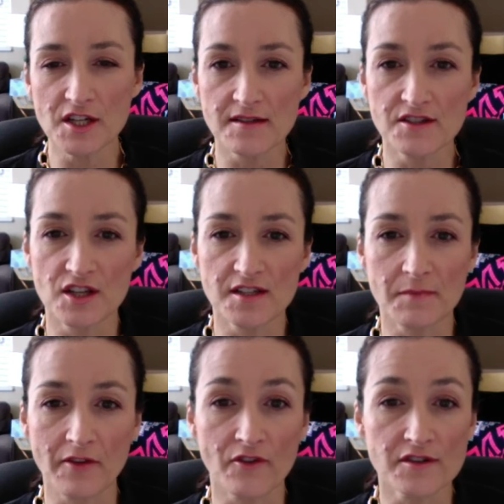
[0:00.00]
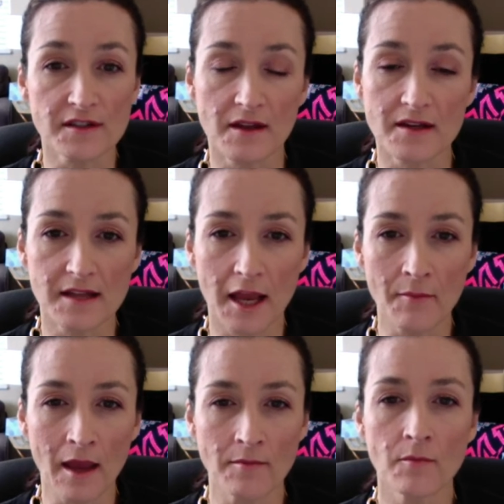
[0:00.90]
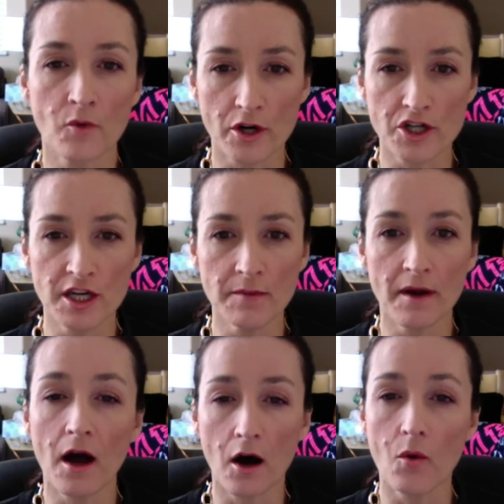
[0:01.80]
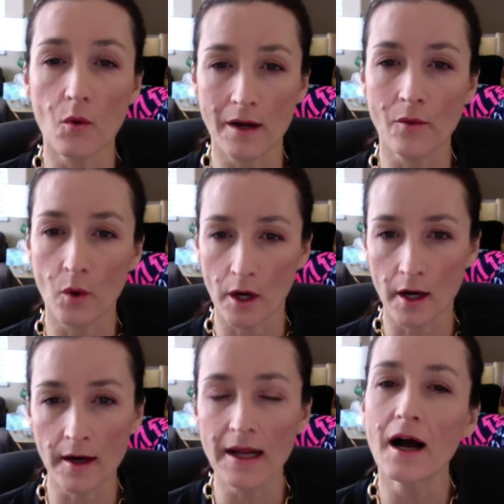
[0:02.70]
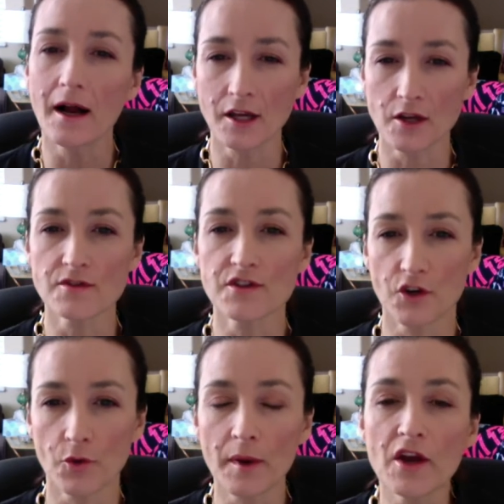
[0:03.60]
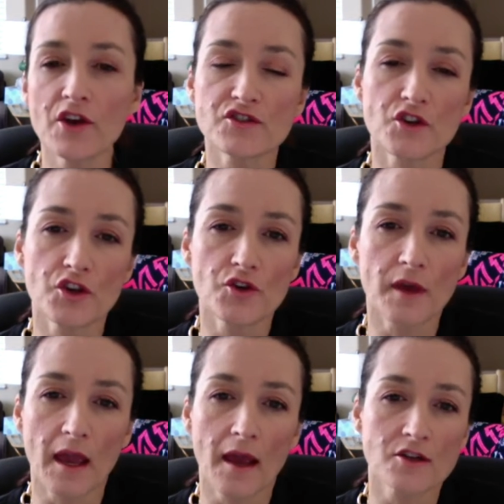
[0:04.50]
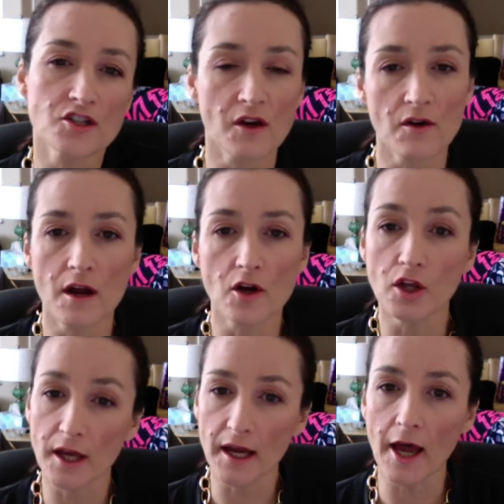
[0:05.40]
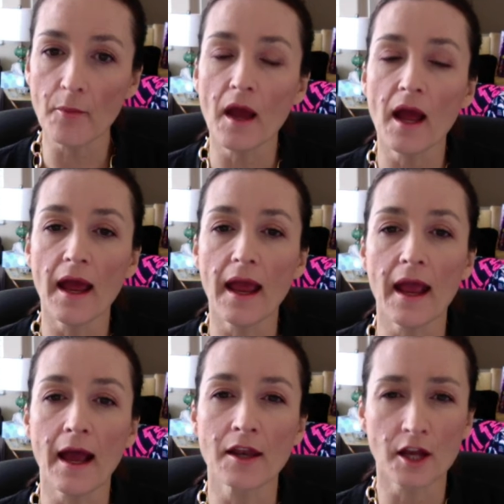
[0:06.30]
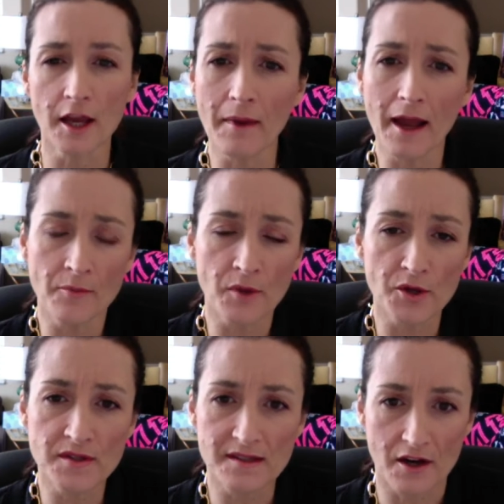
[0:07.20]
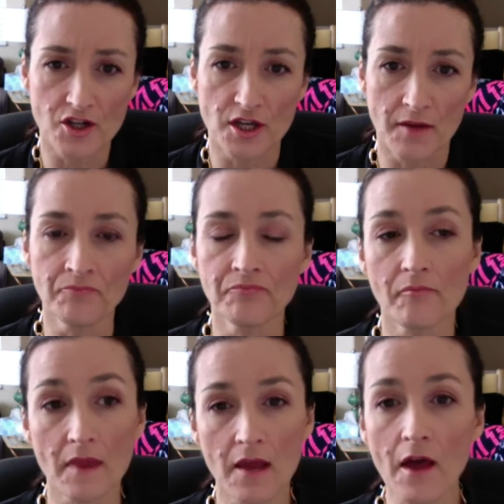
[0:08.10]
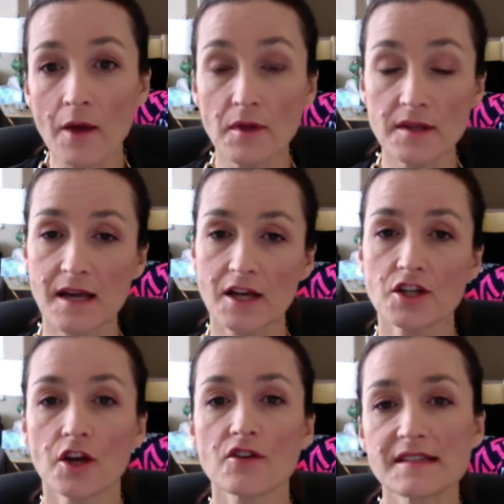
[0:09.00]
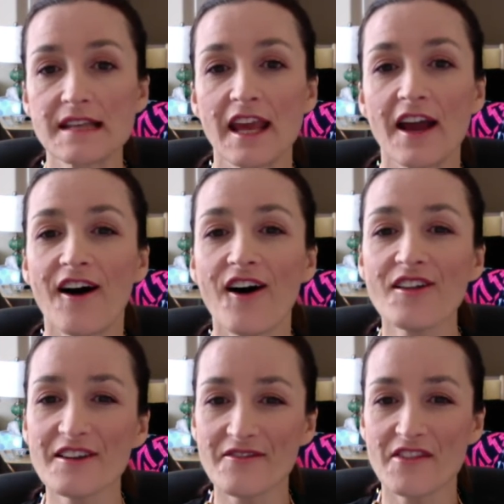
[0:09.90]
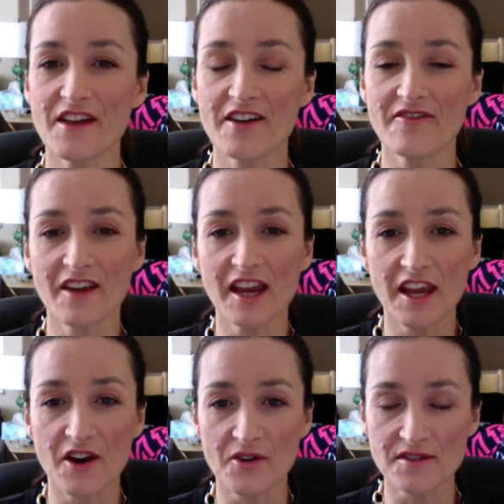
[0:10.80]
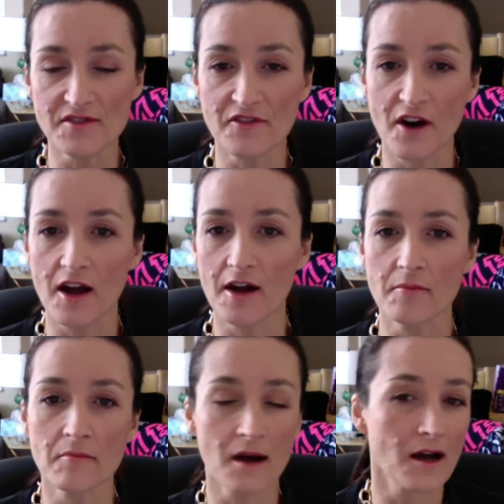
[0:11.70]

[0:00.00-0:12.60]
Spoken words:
is just my first and last name, Amy Borgi, but all one word, on YouTube. So you can just go there and look it up and look at my upload section. In the upload section, you'll see all of the videos from,